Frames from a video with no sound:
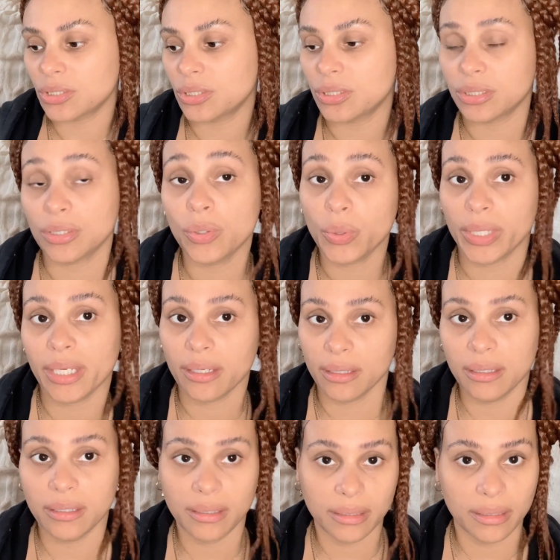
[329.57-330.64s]
just a quick
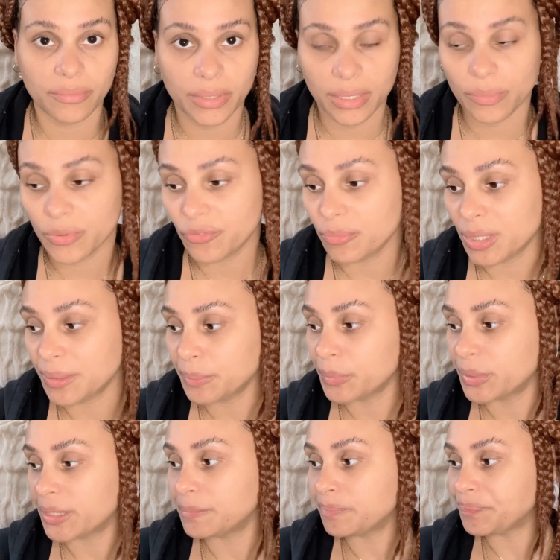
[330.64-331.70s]
get ready with me,
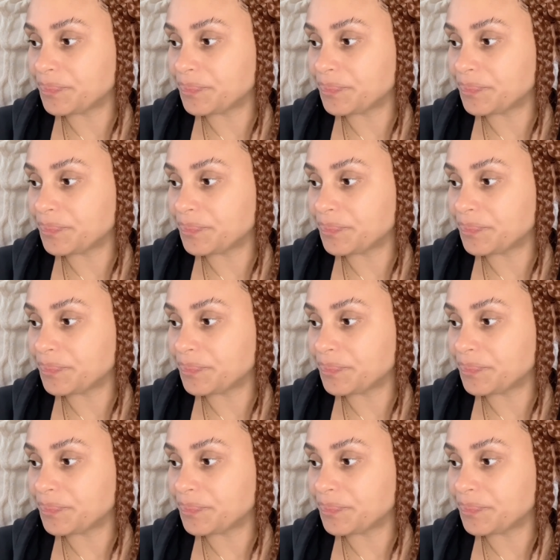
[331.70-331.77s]
but